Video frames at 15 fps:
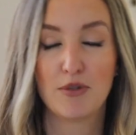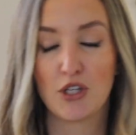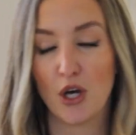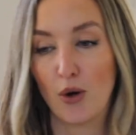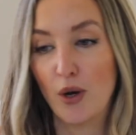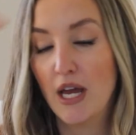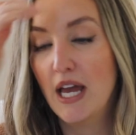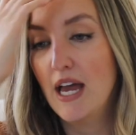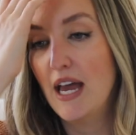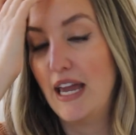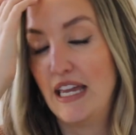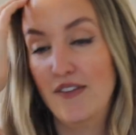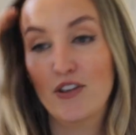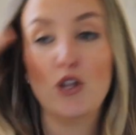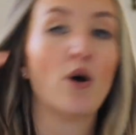So
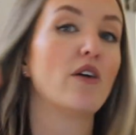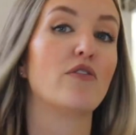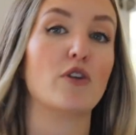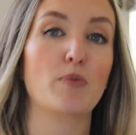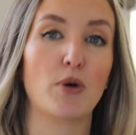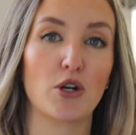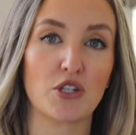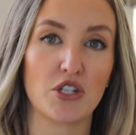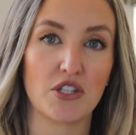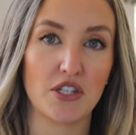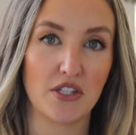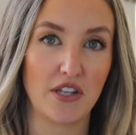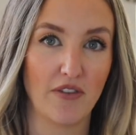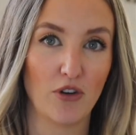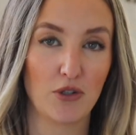even though I've repurchased
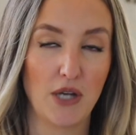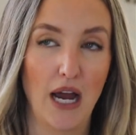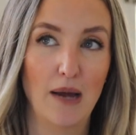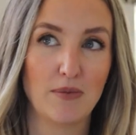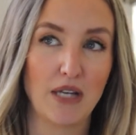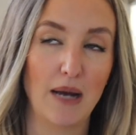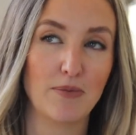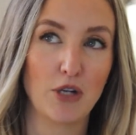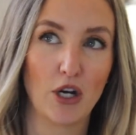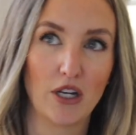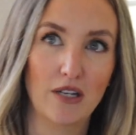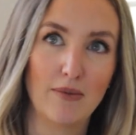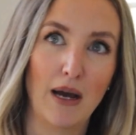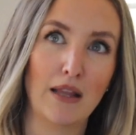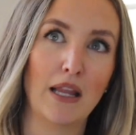this several times, I'm
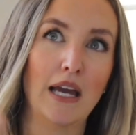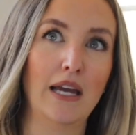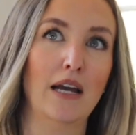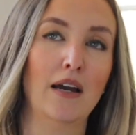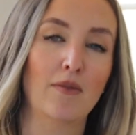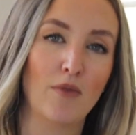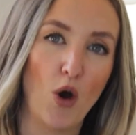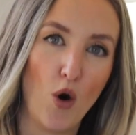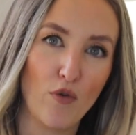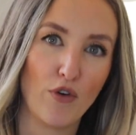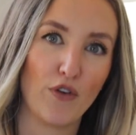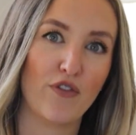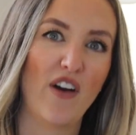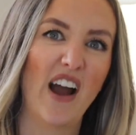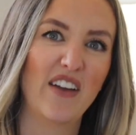talking about like
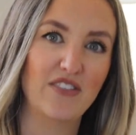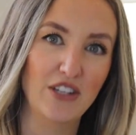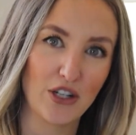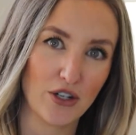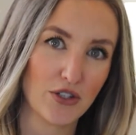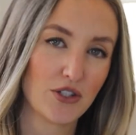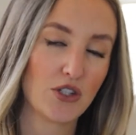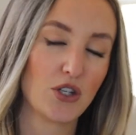over five years.